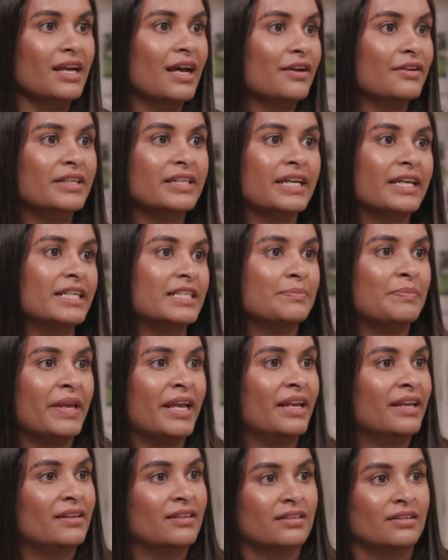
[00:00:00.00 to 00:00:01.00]
how your day's
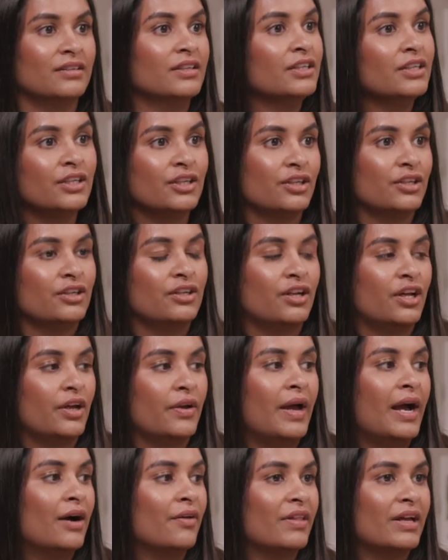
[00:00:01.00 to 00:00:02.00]
been and
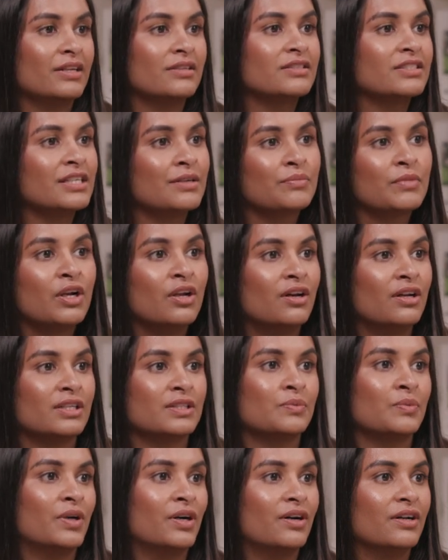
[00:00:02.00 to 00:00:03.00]
how that gym
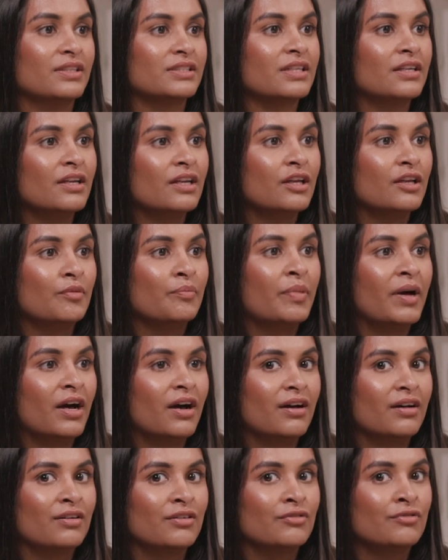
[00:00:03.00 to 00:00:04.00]
class was,
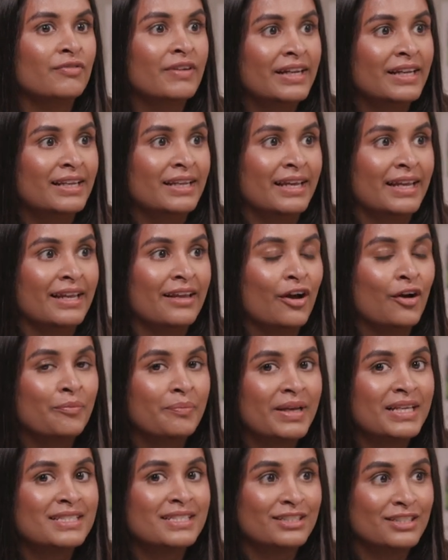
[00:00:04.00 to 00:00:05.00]
but really I'm
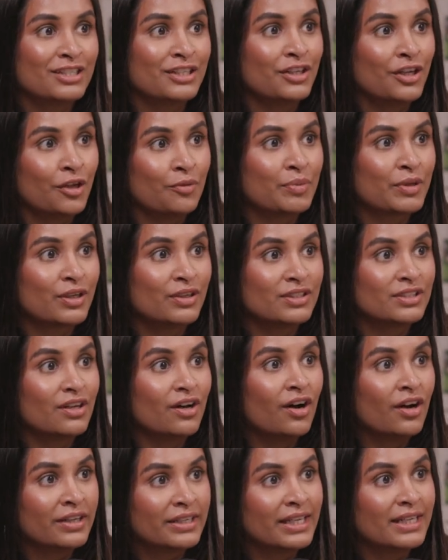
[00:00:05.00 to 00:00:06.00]
messaging you because
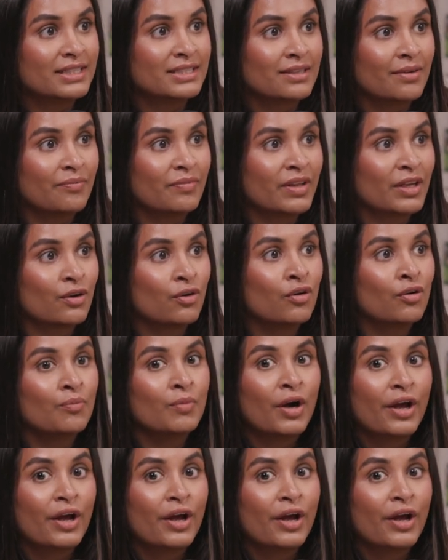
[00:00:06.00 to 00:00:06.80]
I need something, or I